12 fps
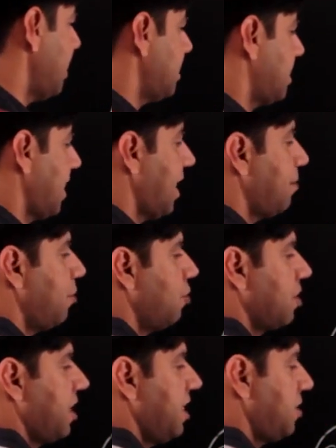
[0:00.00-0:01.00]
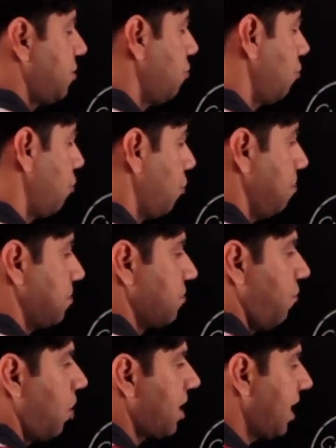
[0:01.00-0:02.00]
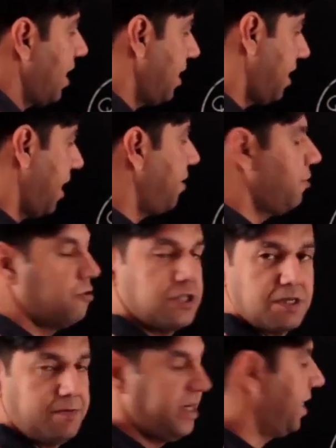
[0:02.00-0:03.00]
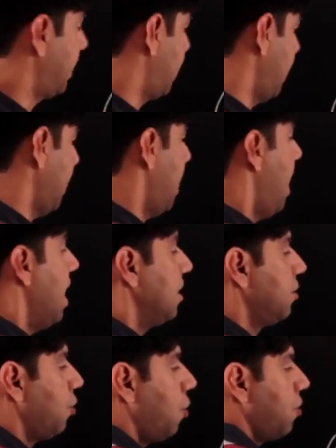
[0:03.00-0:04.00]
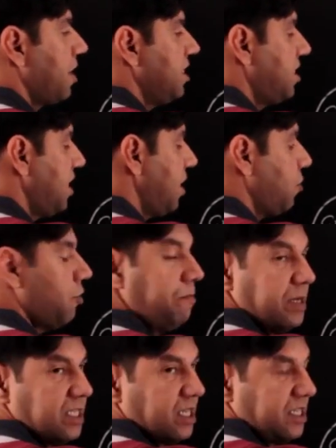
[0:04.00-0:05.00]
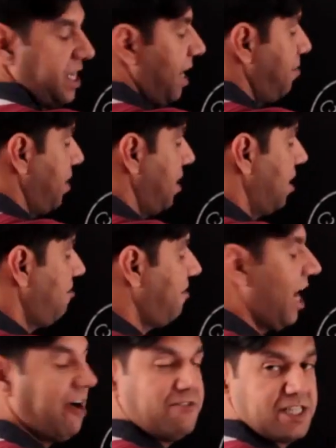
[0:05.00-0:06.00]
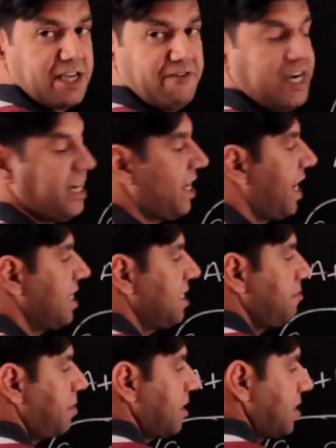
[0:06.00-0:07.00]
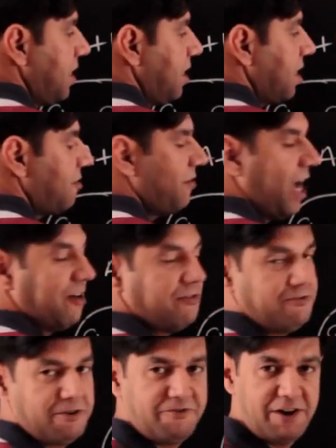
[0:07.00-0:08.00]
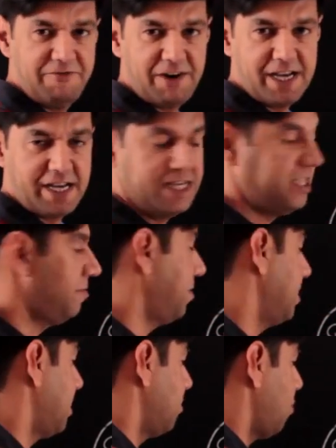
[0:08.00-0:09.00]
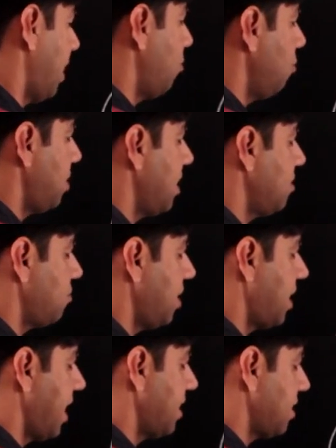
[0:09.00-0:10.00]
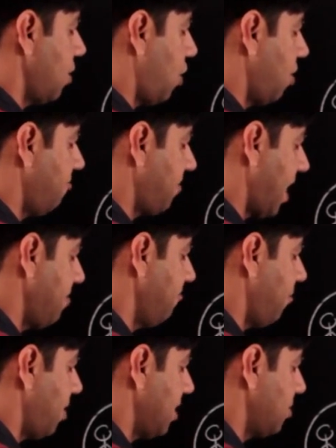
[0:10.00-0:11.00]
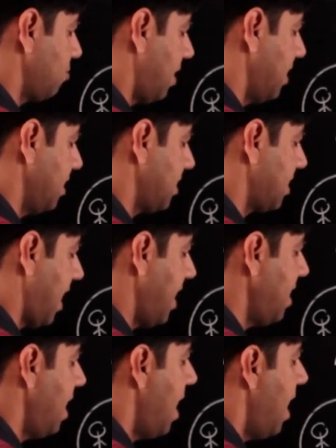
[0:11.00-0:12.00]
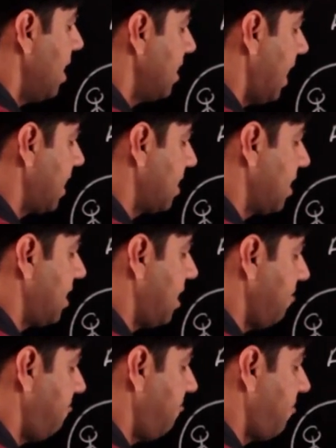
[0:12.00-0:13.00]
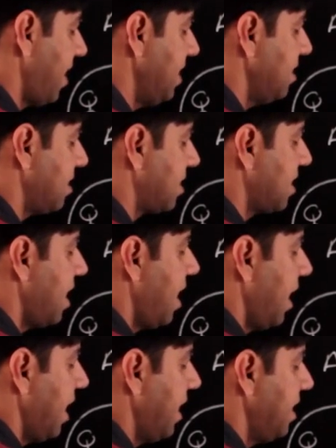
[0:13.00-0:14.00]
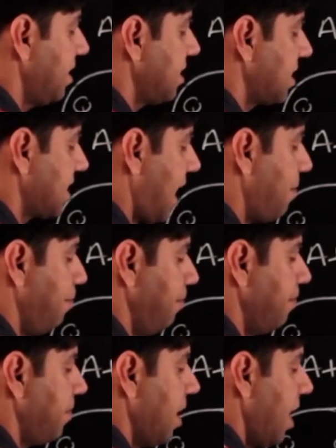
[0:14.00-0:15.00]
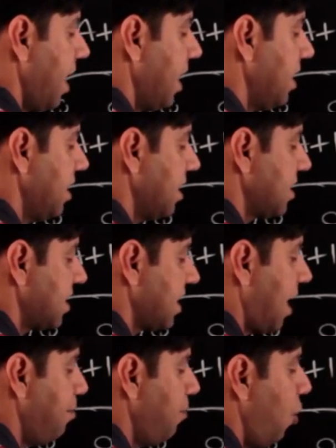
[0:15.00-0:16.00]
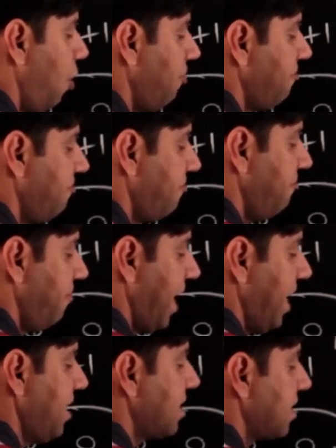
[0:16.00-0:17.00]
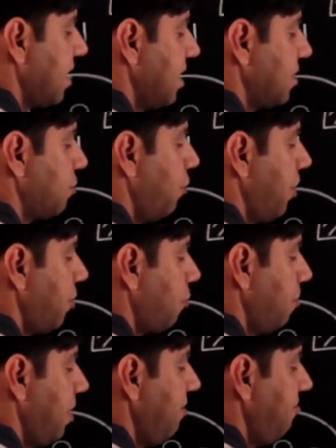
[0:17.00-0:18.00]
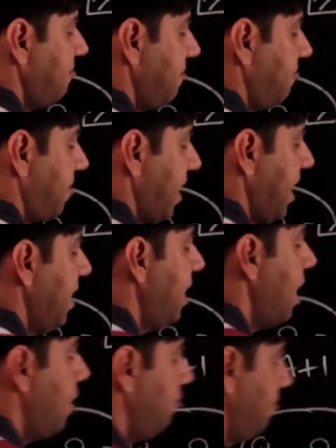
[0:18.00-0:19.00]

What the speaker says: can I say about these two groups? What can I deduce immediately? The original group is the same. Here we have a 70 kg person, here we have a 55 kg person. So I don't think so it takes a lot of time for us to understand that the difference in sum, in the sum of weights is going to be 15,